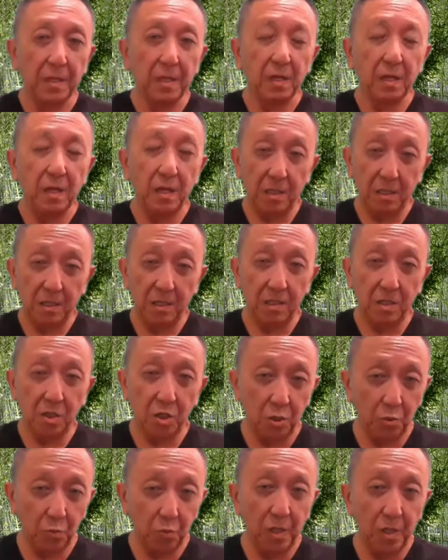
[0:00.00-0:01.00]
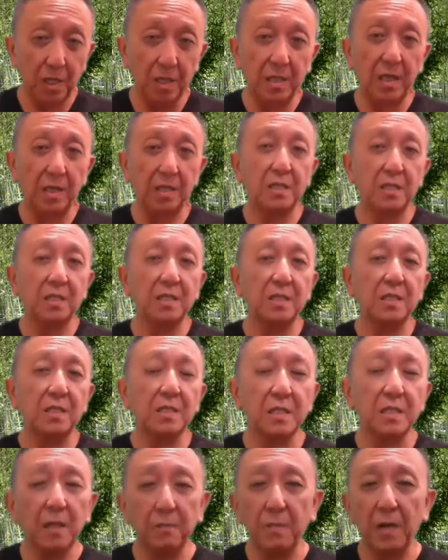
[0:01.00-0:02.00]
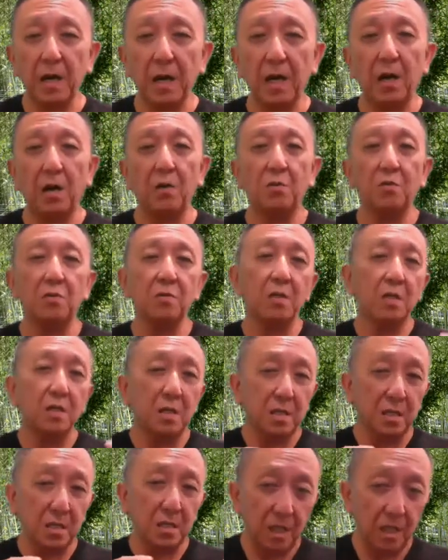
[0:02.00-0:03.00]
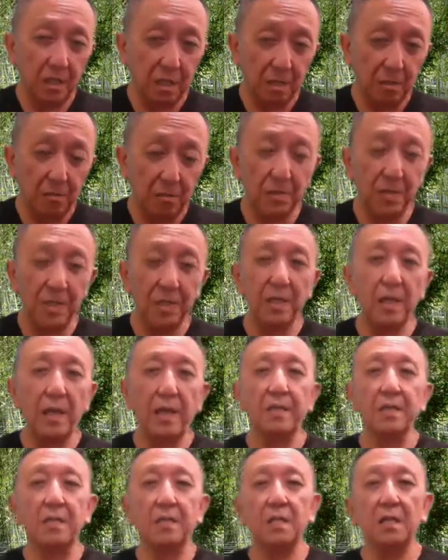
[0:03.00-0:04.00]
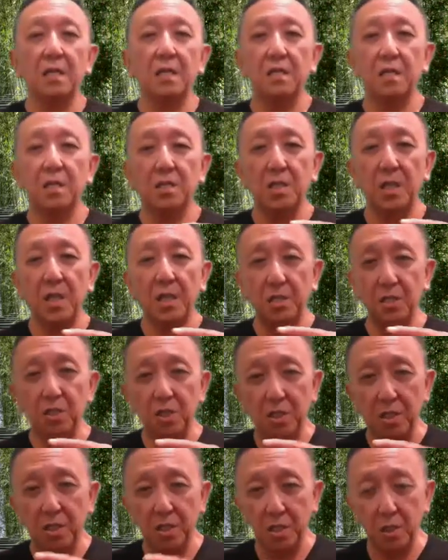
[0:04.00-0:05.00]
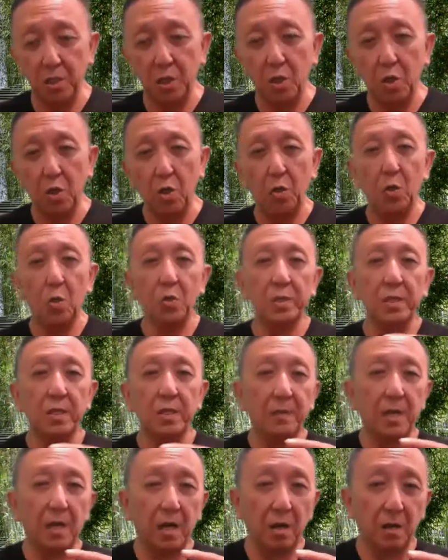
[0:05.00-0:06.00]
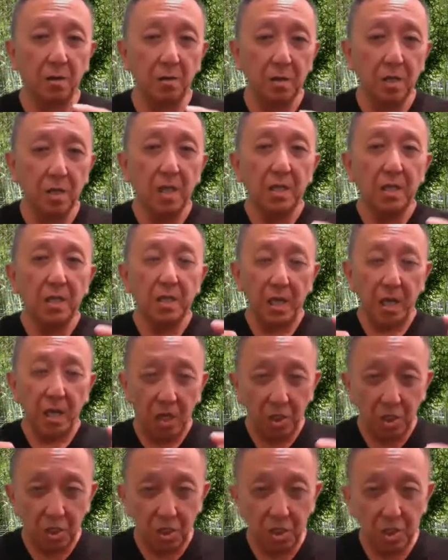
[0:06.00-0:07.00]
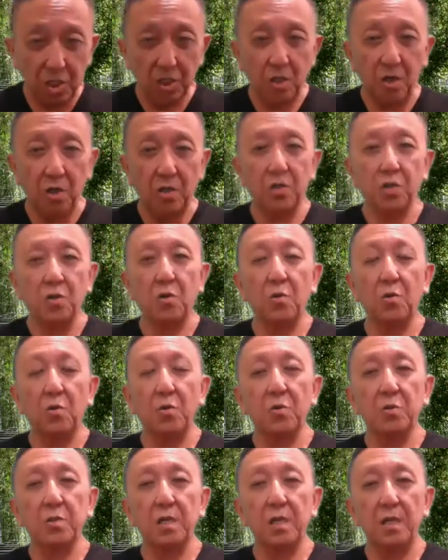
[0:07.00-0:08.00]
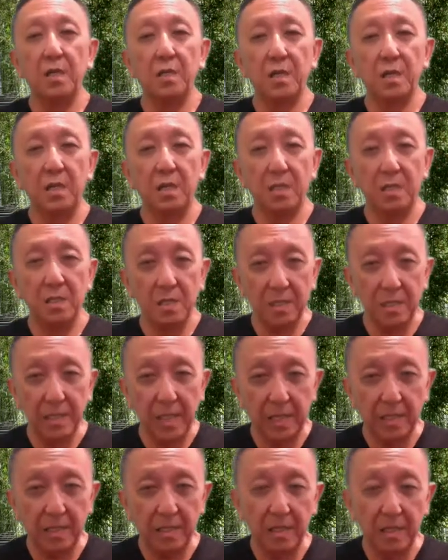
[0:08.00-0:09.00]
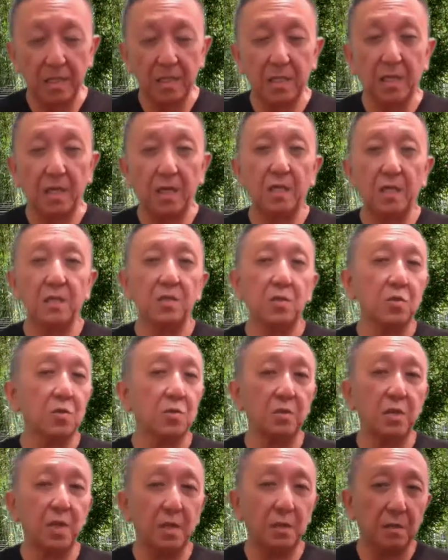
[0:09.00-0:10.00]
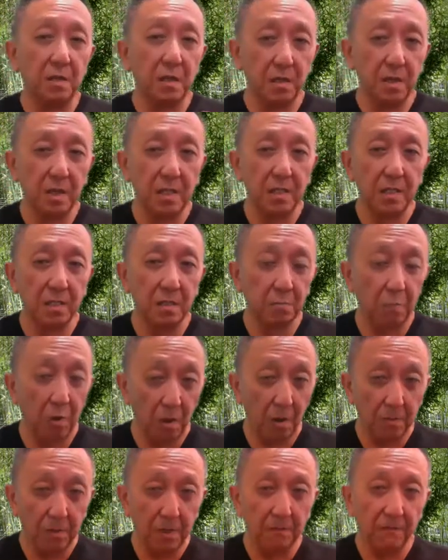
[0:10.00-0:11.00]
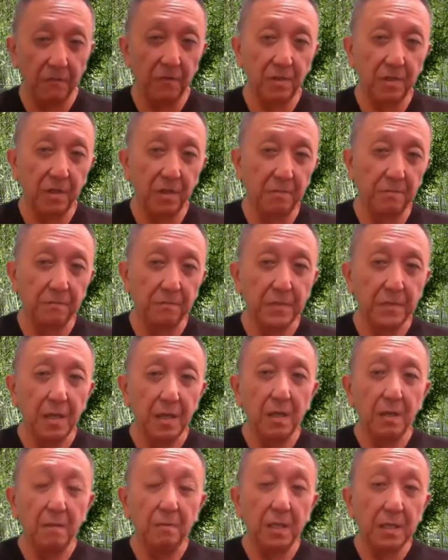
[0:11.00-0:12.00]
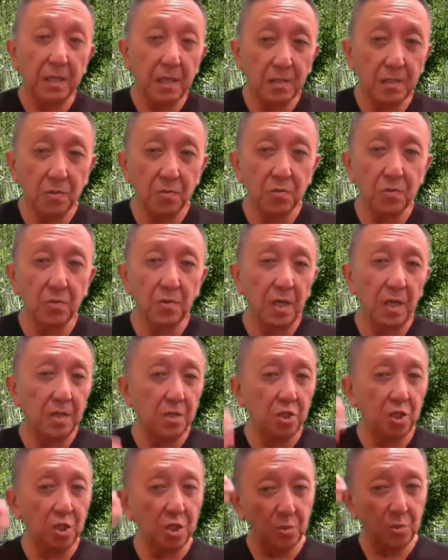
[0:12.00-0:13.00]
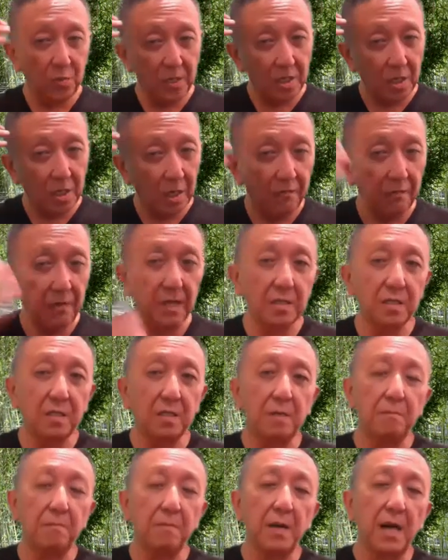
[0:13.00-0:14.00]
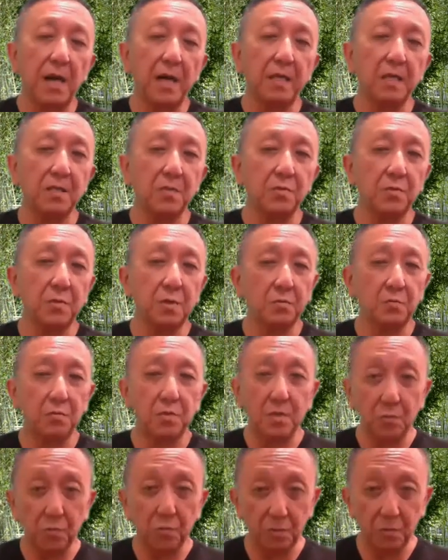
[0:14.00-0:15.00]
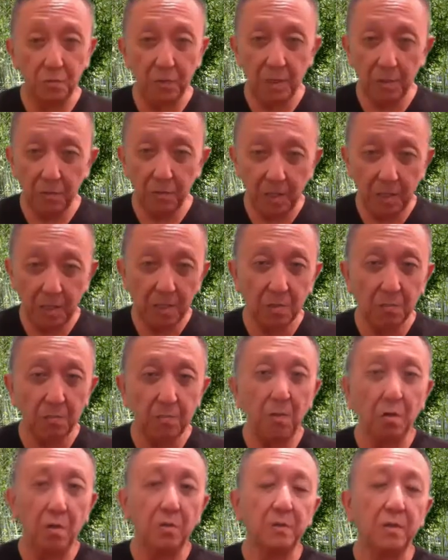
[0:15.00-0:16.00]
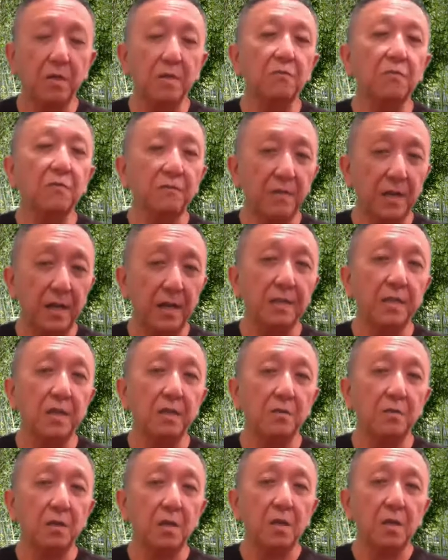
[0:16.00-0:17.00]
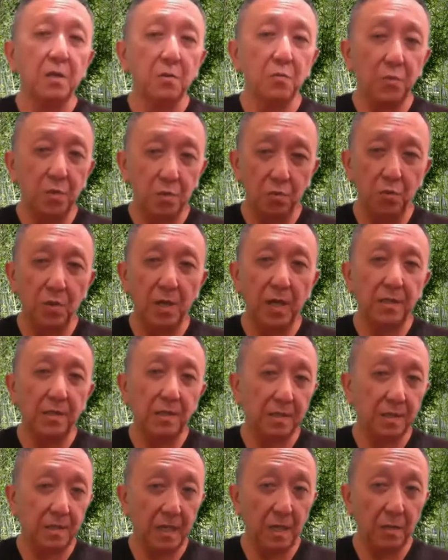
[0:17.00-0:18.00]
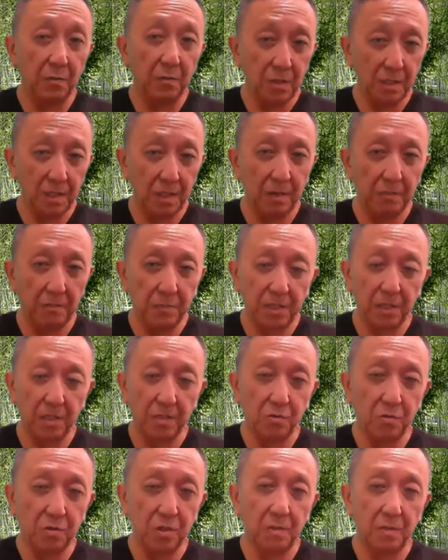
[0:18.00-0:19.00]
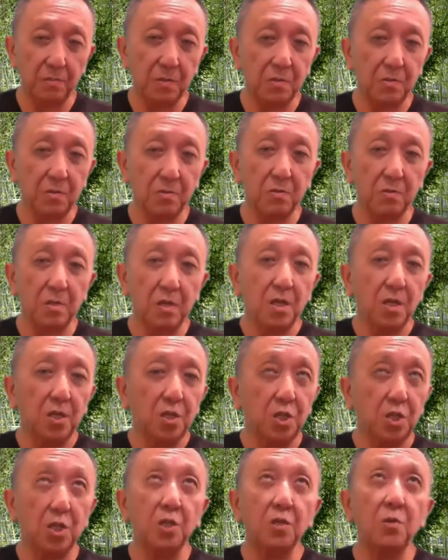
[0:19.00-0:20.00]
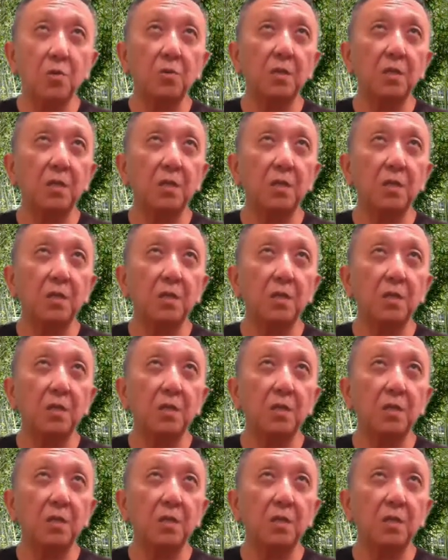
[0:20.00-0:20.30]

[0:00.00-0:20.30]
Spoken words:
in such a way that somehow they are debilitated, their energy is low, somehow the energy is consolidated, stagnated, so that it creates problem for them. But there's also energies which affects their mind as well, which when we explore it, we find that we do understand what's happening to them. So Qigong